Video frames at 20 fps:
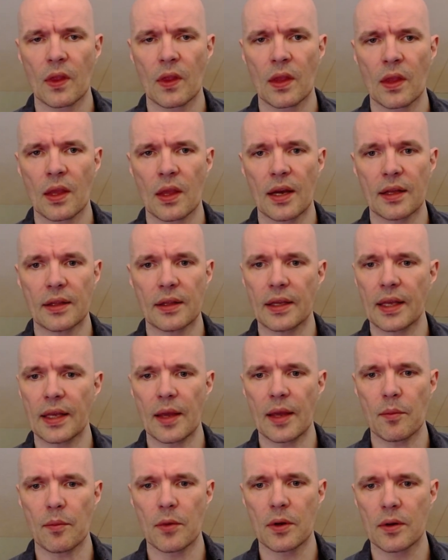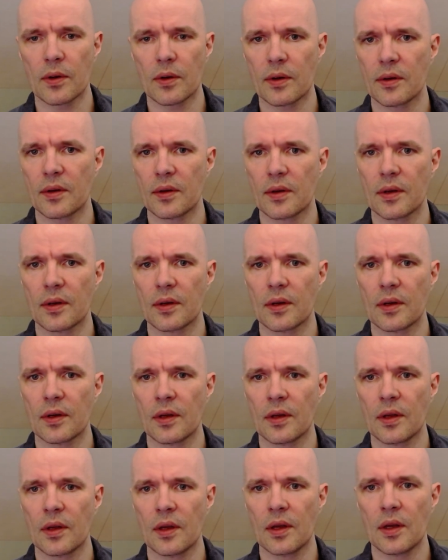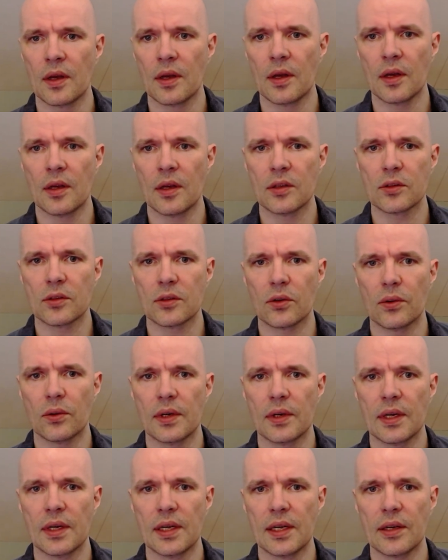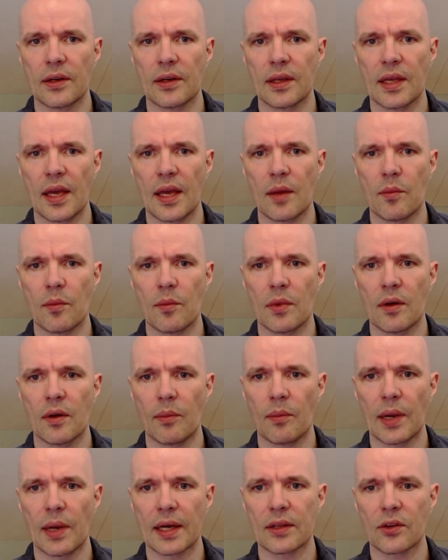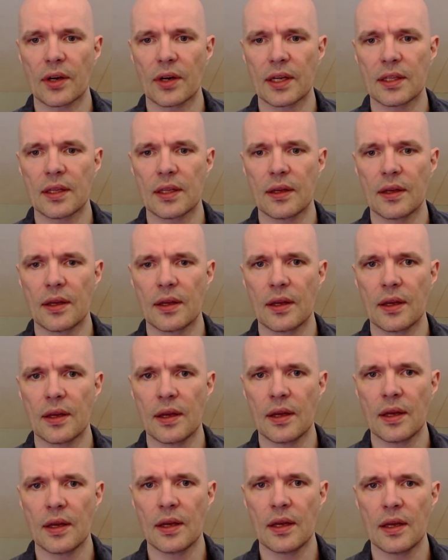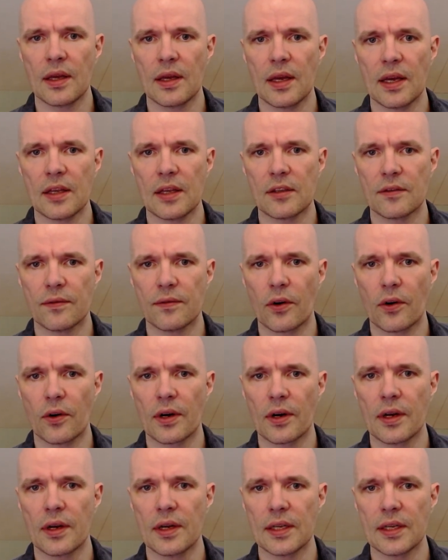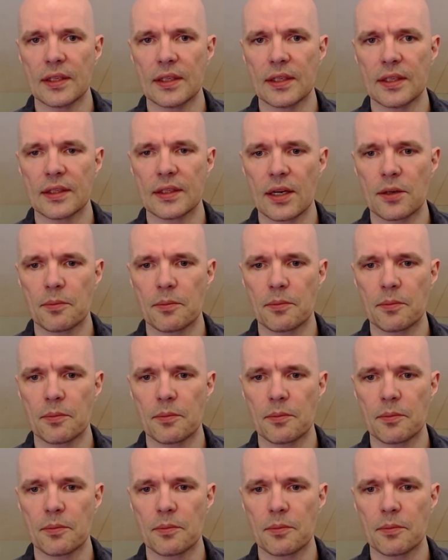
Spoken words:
and the game. So in a game, black tried h4 instead.